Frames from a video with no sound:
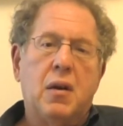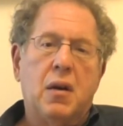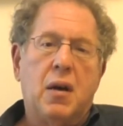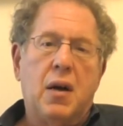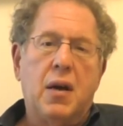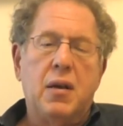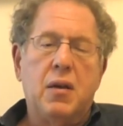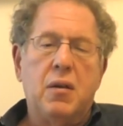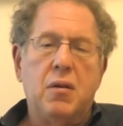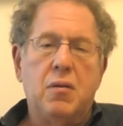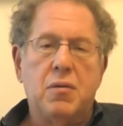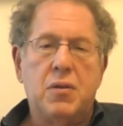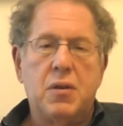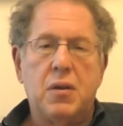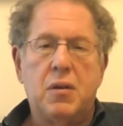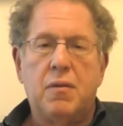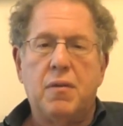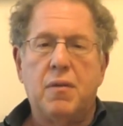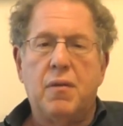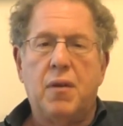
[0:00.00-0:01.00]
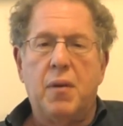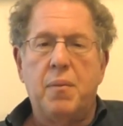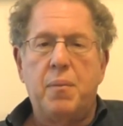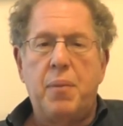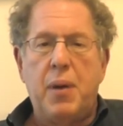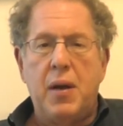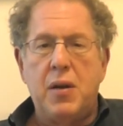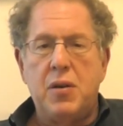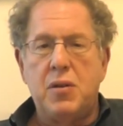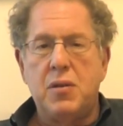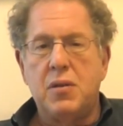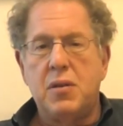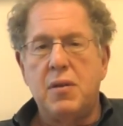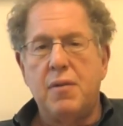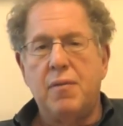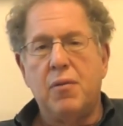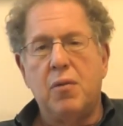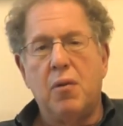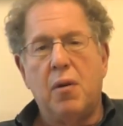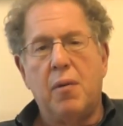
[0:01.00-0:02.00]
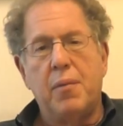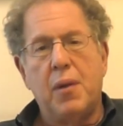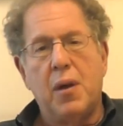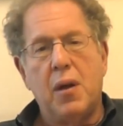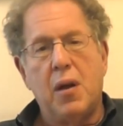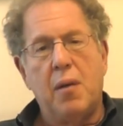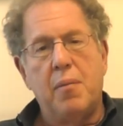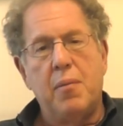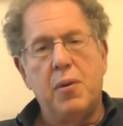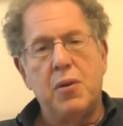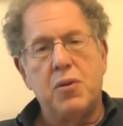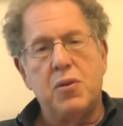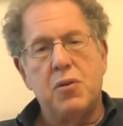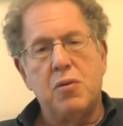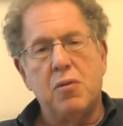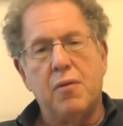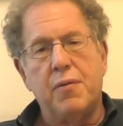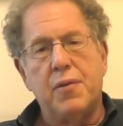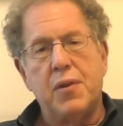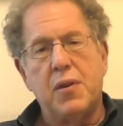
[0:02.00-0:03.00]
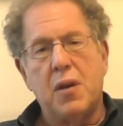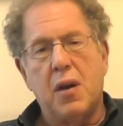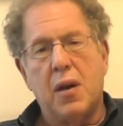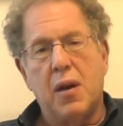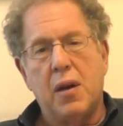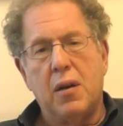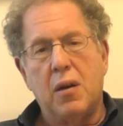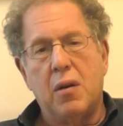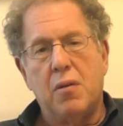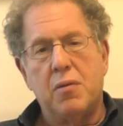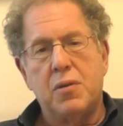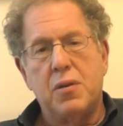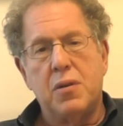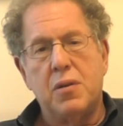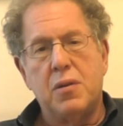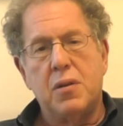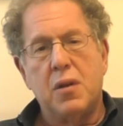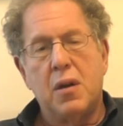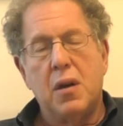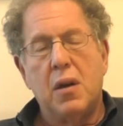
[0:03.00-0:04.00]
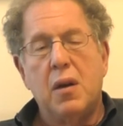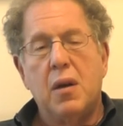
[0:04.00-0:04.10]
I use it on patients, even though I'm unsure of the diagnosis.